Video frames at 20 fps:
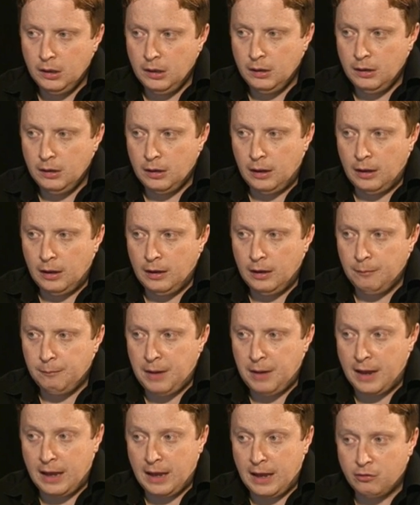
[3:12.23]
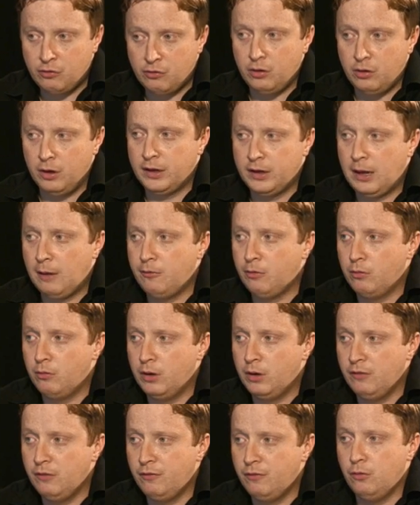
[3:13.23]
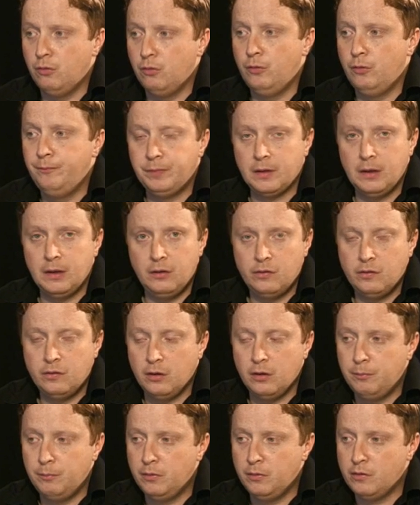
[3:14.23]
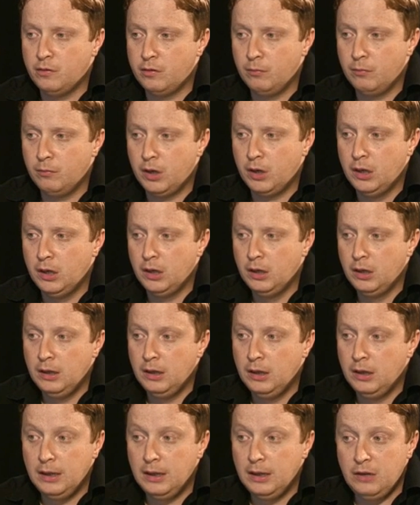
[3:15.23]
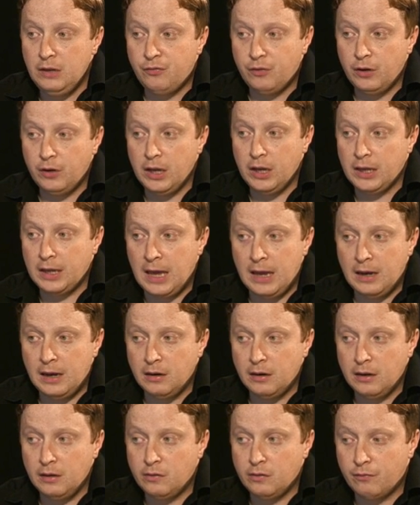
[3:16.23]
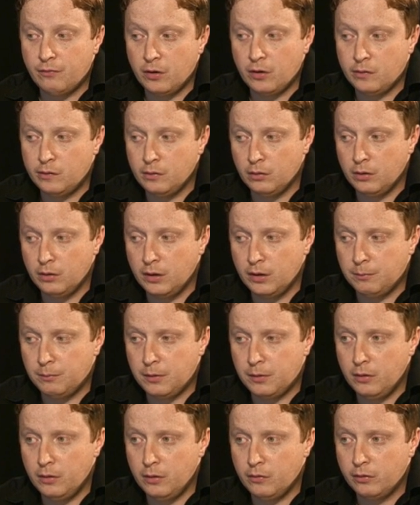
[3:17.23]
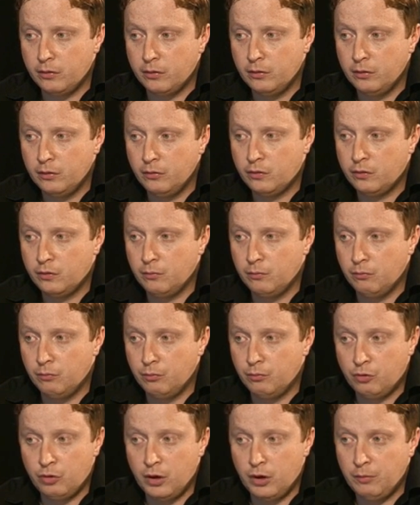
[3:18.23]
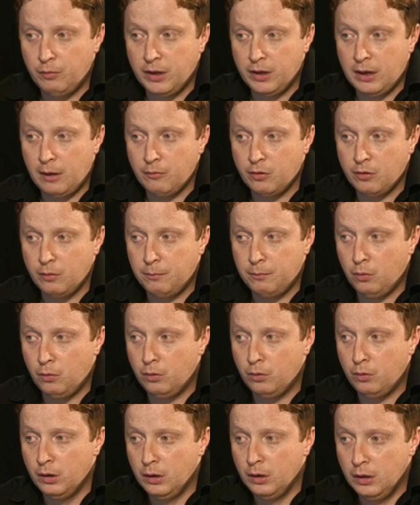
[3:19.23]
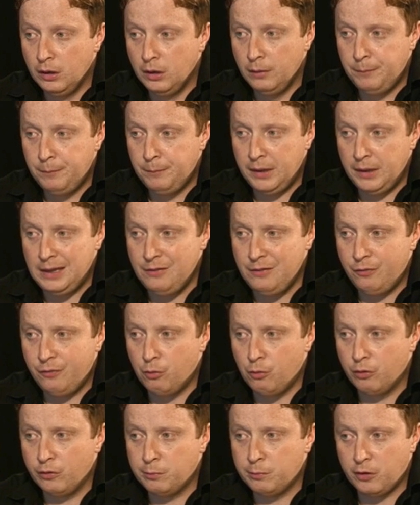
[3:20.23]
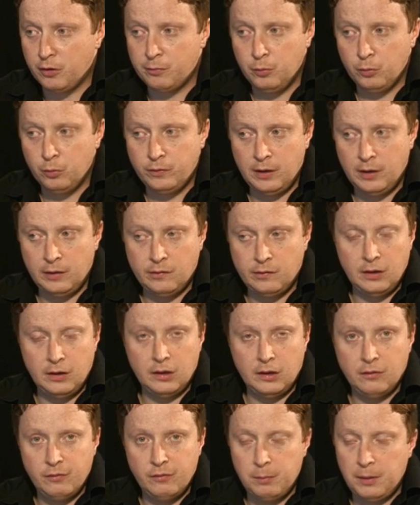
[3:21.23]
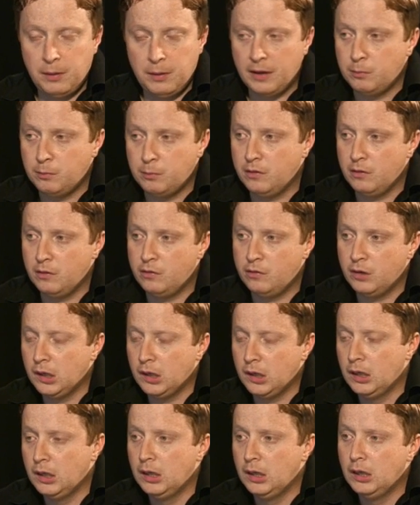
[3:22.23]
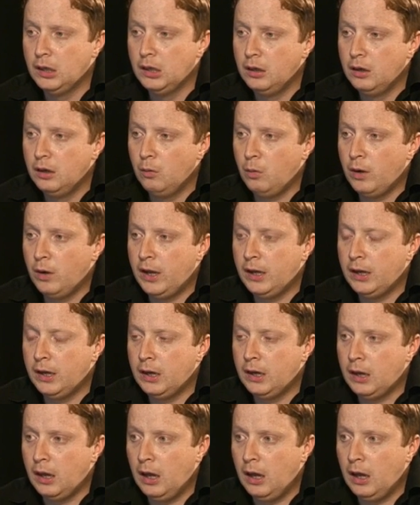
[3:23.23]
Black has tried capture on E4 in this type of position, when E3 again is a very solid approach, just trying to recapture the pawn. But E4 is much more testing for Black's position, when